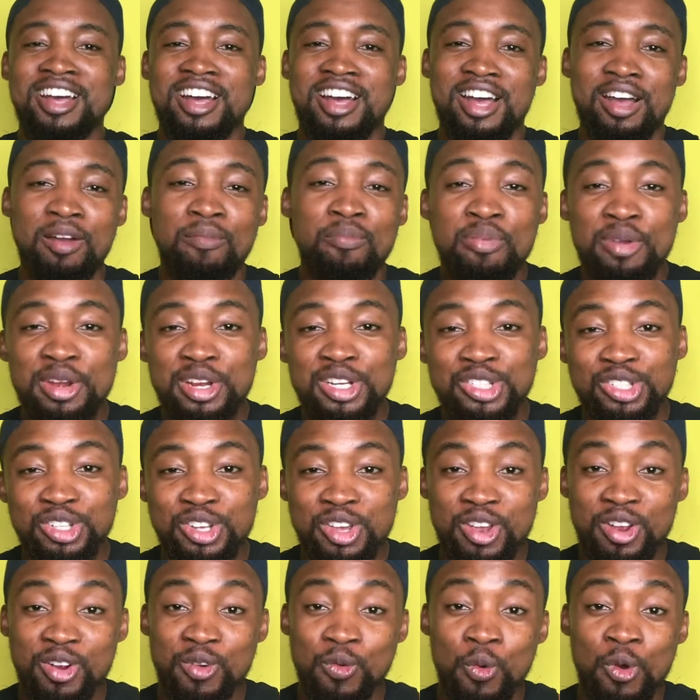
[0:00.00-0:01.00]
I'm pretty sure
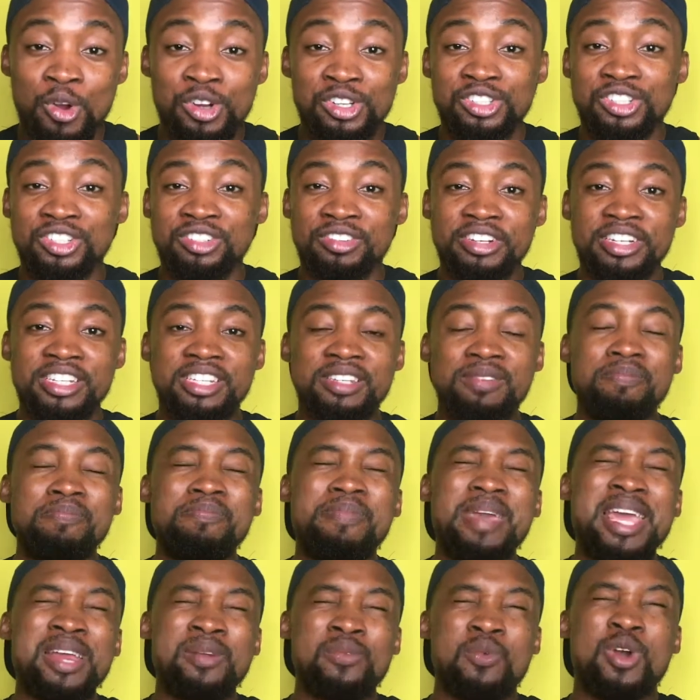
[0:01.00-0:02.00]
you're wondering already,
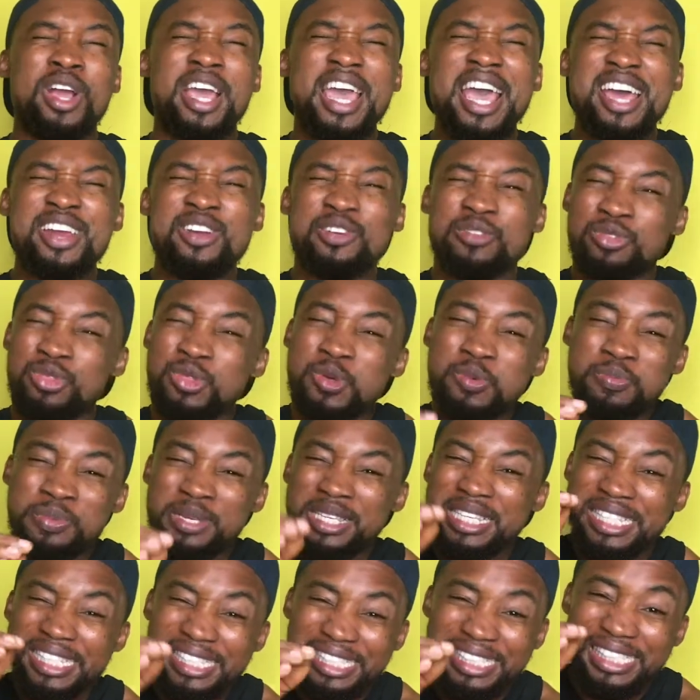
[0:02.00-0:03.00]
Ben, what kind of topic
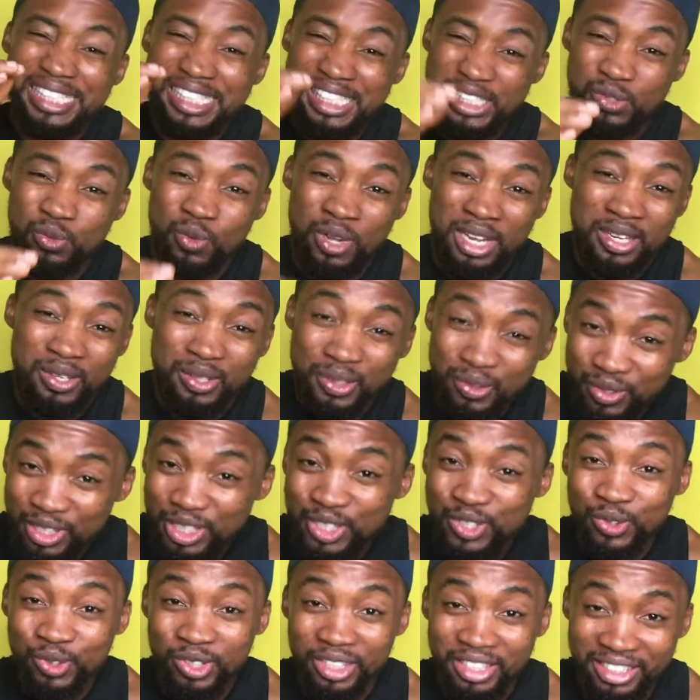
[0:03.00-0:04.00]
is this one?
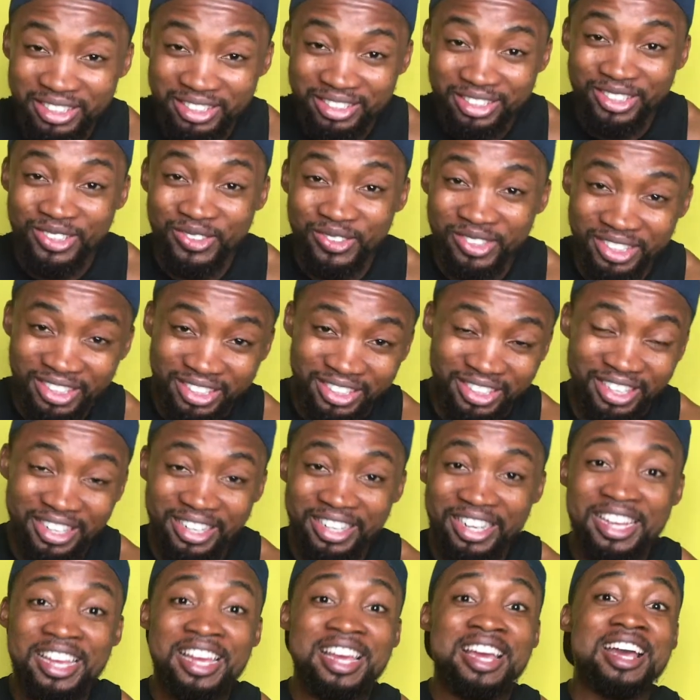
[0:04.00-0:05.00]
Which one is this one
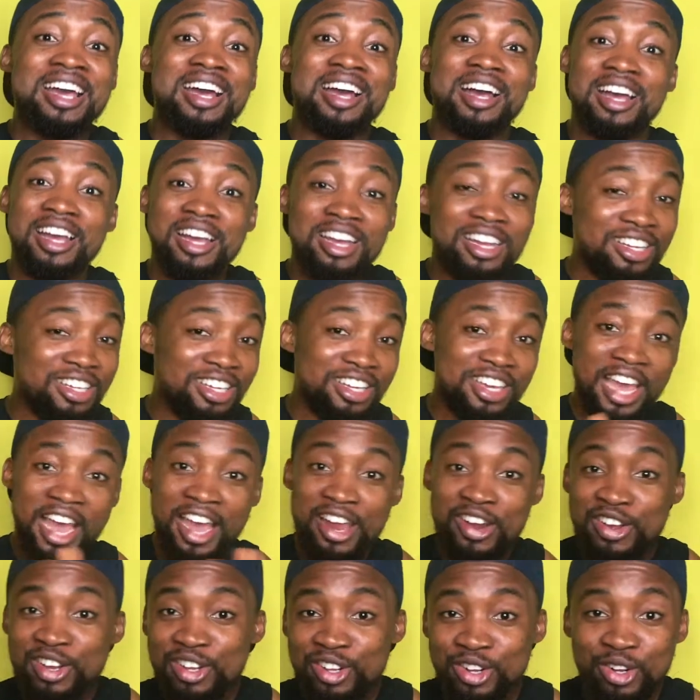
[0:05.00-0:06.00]
again? I
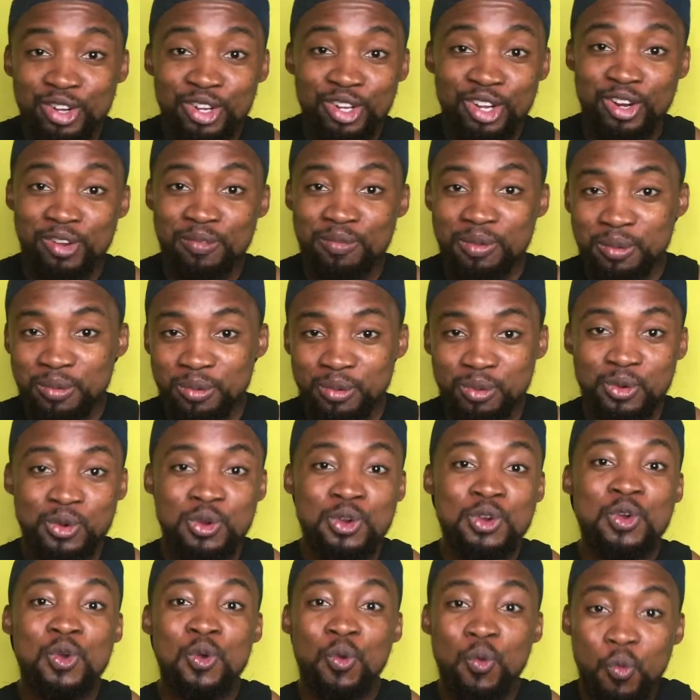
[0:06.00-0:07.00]
know a whole lot of people
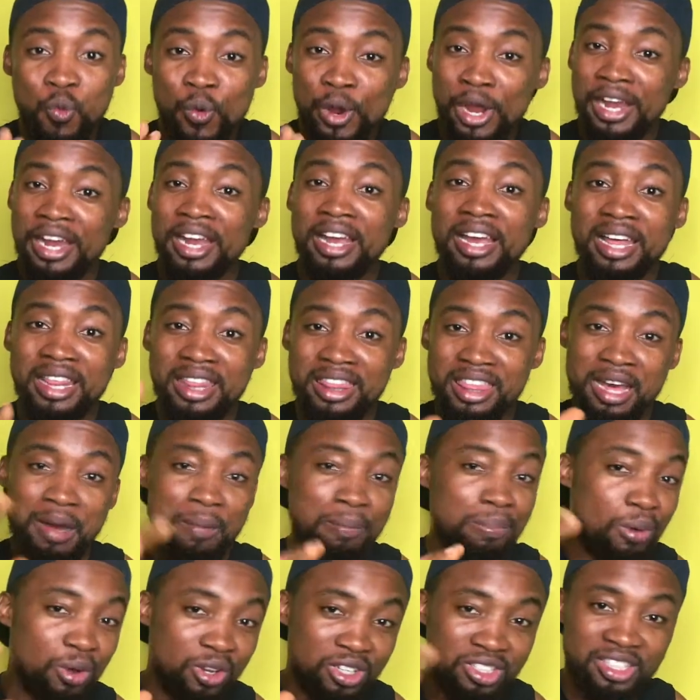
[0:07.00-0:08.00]
wear their
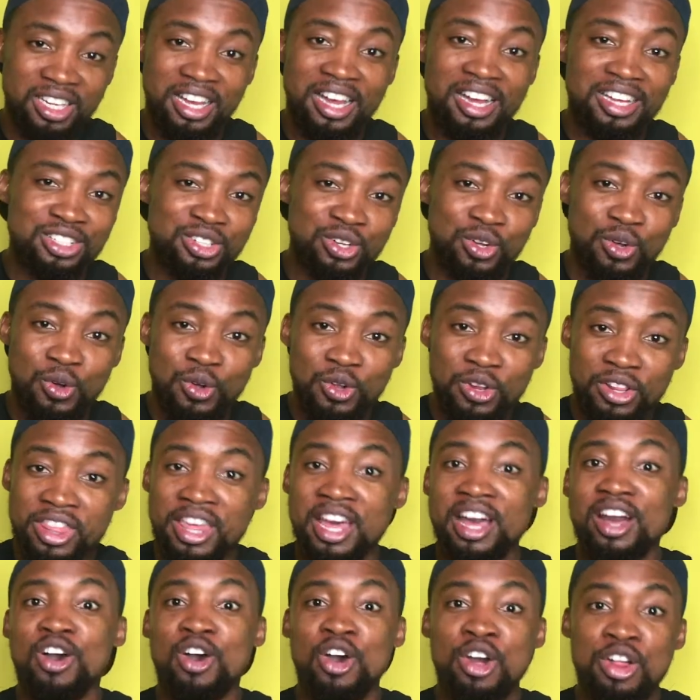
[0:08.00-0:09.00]
boxers or their
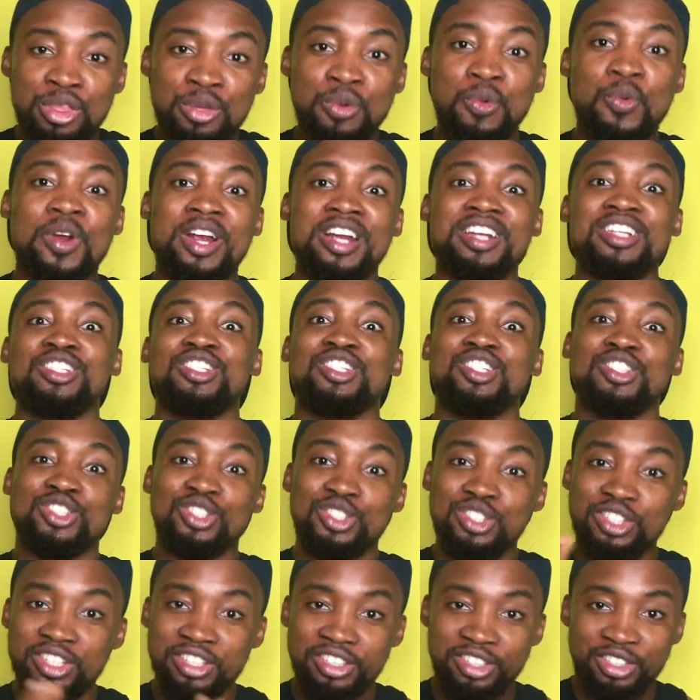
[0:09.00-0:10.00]
underwear
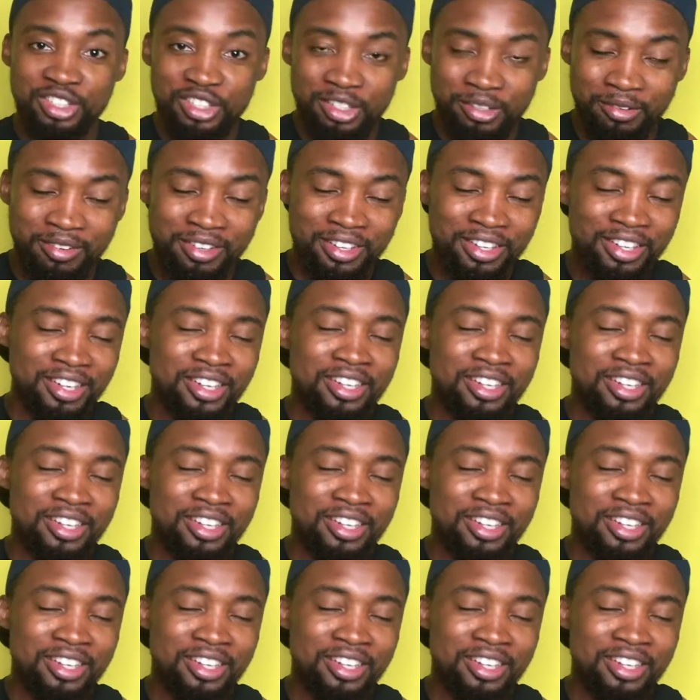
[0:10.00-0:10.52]
to the gym.